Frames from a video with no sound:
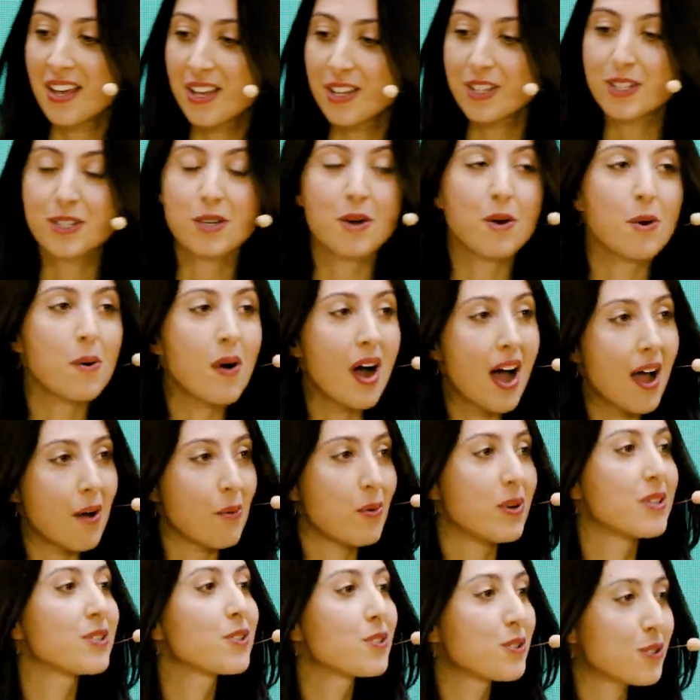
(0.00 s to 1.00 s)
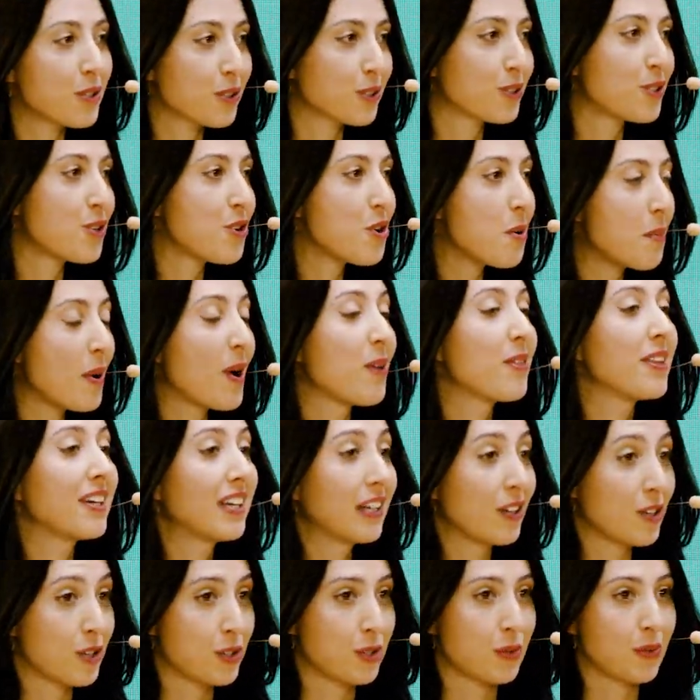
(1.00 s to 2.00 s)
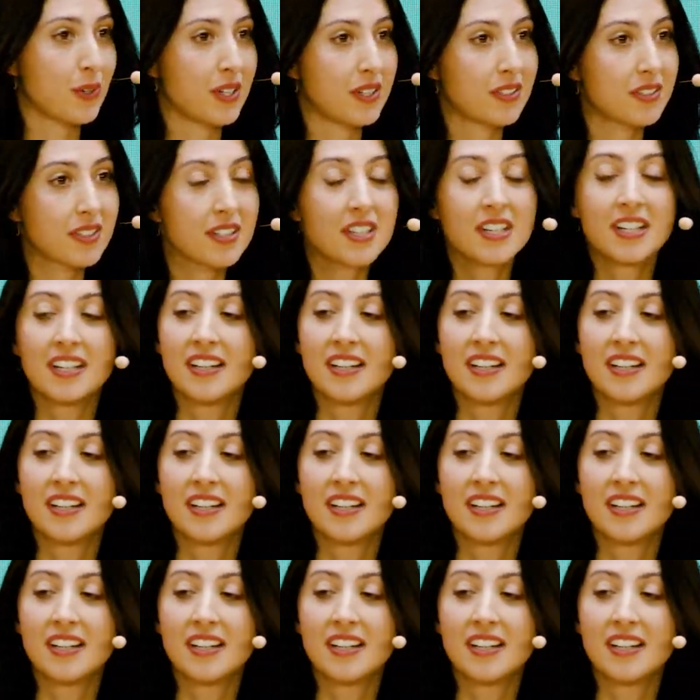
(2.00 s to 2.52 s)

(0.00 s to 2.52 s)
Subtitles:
So I want to talk to you about the glossaries.